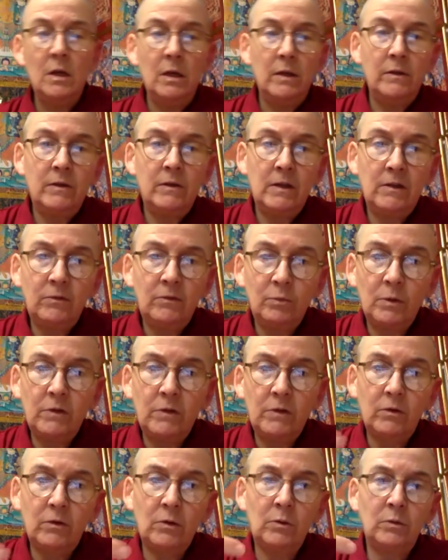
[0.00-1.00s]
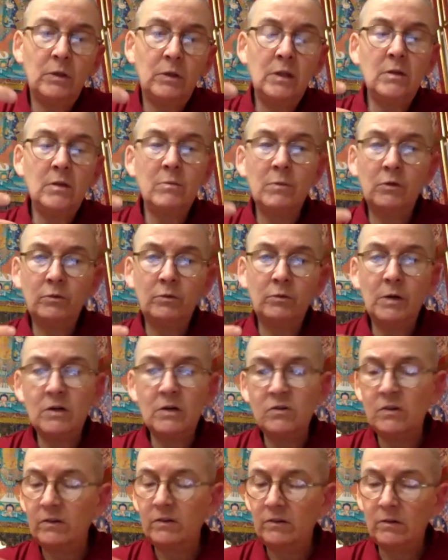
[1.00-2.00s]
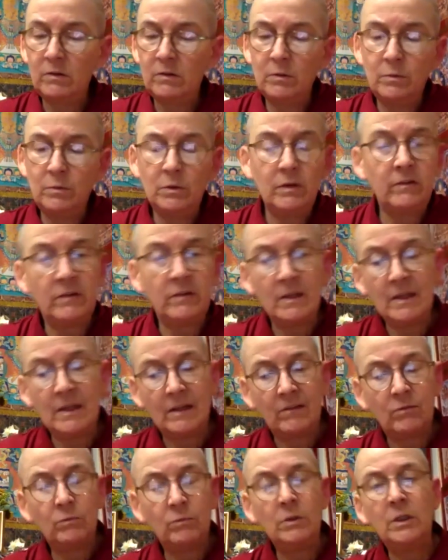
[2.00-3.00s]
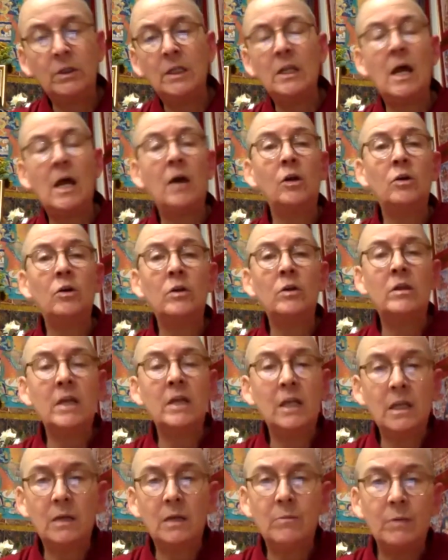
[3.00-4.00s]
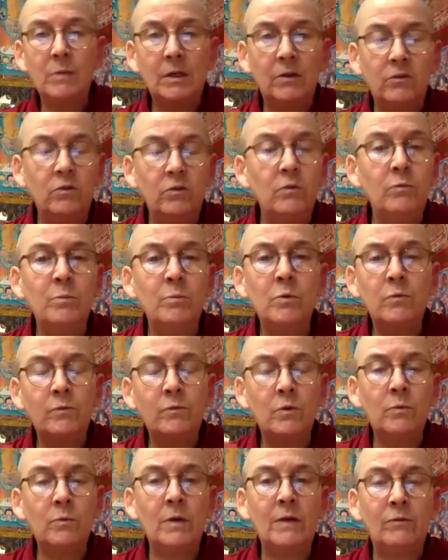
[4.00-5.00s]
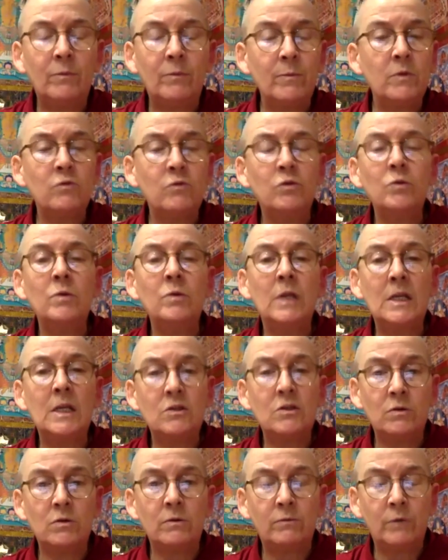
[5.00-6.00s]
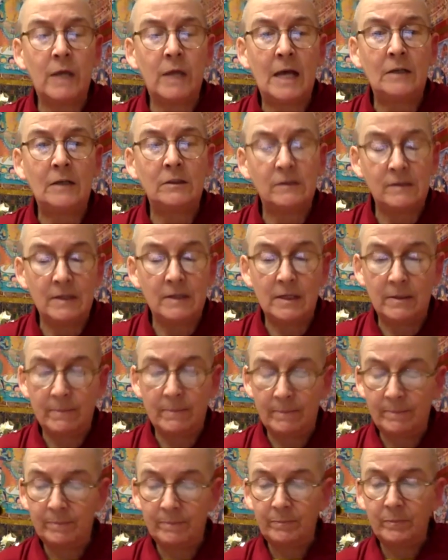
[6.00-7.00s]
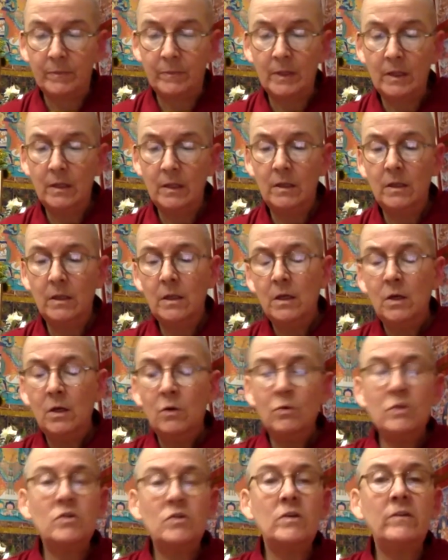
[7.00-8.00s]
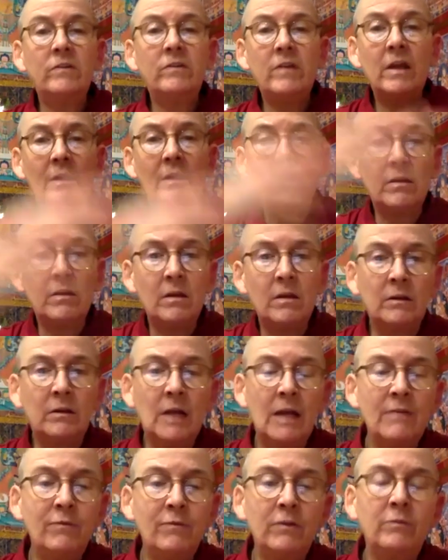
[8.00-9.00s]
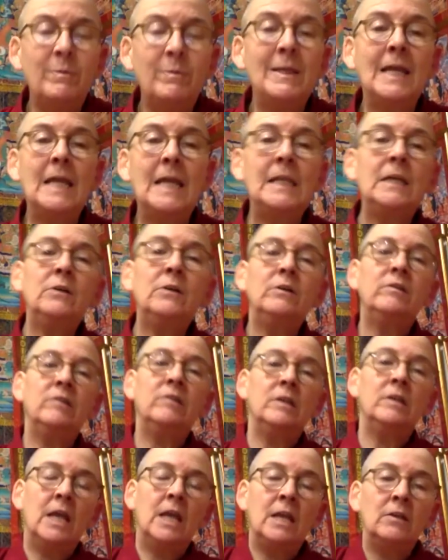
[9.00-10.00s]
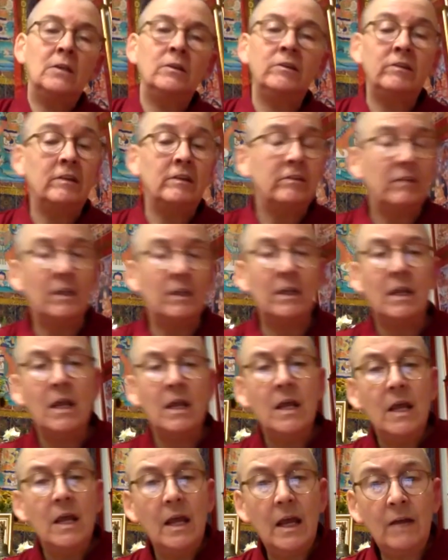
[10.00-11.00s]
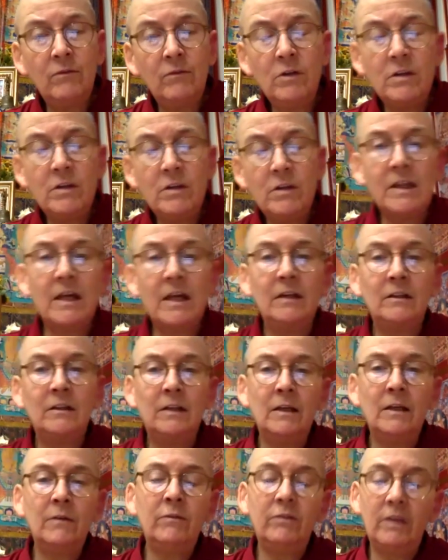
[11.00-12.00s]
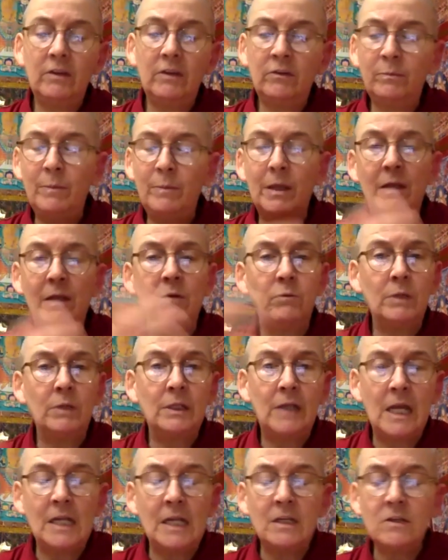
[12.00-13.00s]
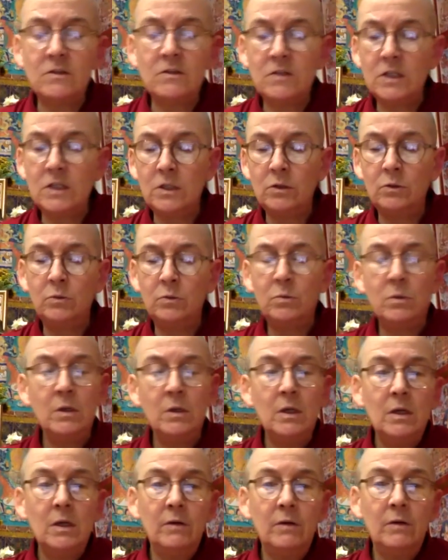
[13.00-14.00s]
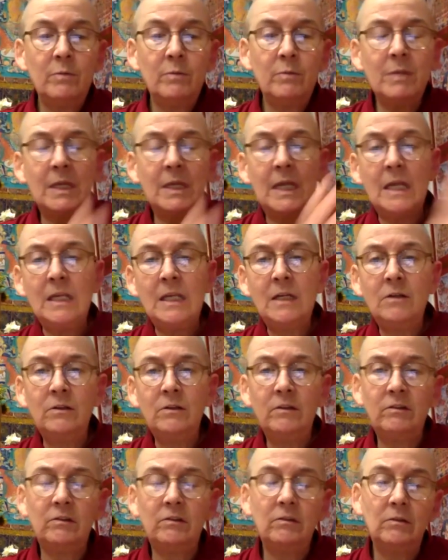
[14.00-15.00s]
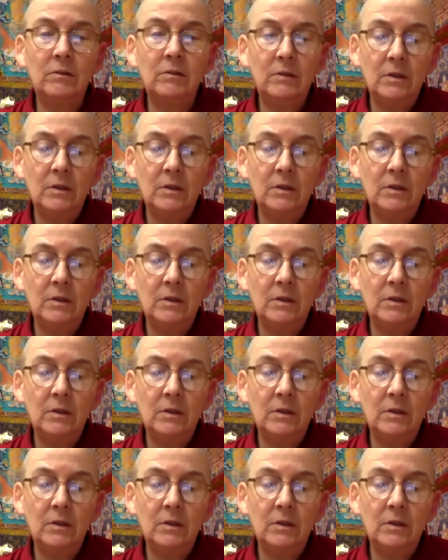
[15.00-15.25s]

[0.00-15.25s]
these ones are only the most precious. The Buddha said that's really not good thinking, because you've moved away from the true nature of reality, which is that the life is beginningless and endless. He said everything that lives has been related to you from beginningless